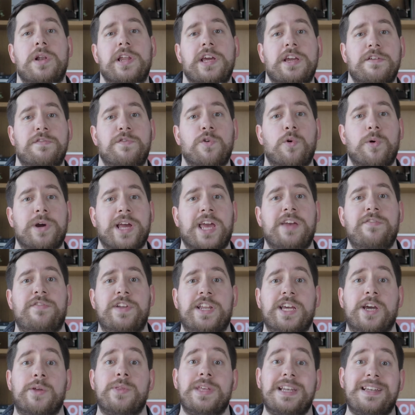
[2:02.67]
4K
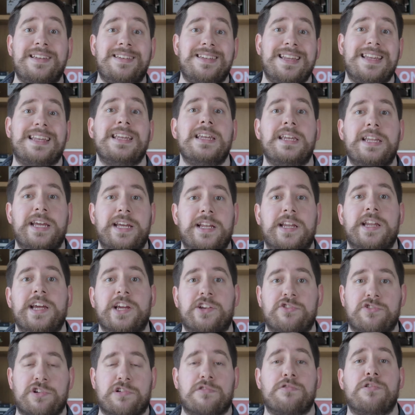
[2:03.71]
video that didn't need an
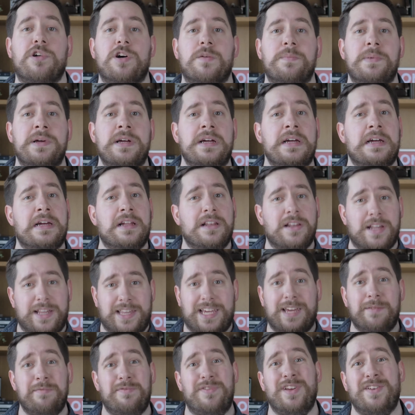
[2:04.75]
extra crop, like
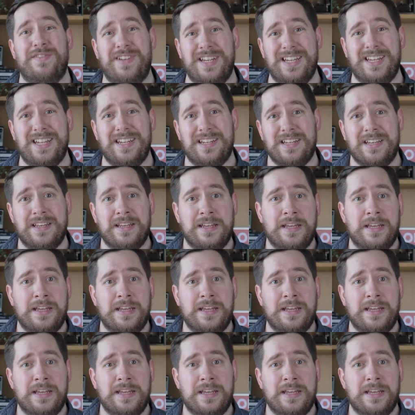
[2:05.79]
the M50 did.